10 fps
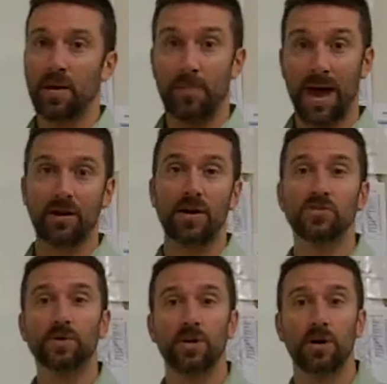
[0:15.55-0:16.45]
Matter,
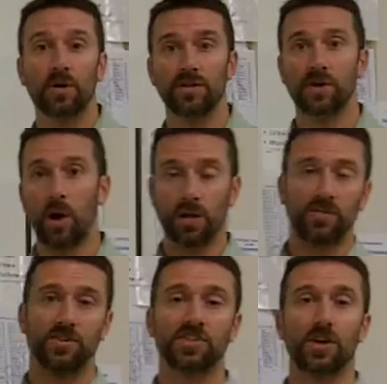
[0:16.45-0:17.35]
as we know, is all of
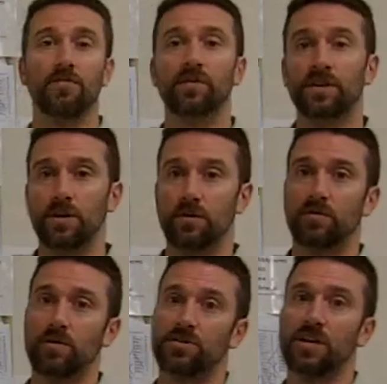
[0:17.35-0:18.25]
the stuff in the
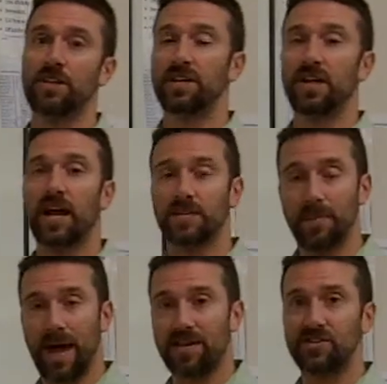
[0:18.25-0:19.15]
universe, anything that has
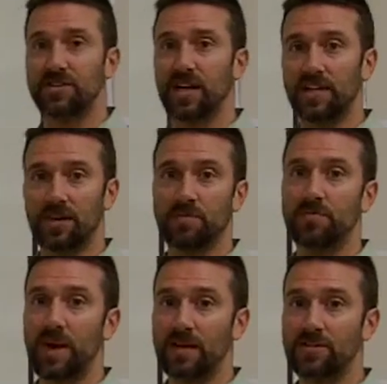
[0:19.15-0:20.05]
mass and takes up
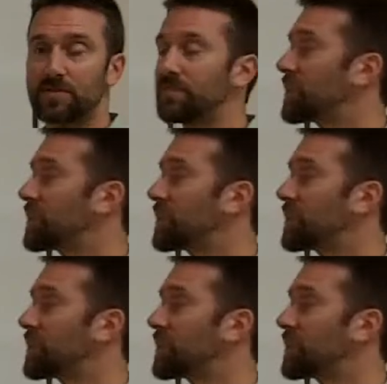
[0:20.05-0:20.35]
space.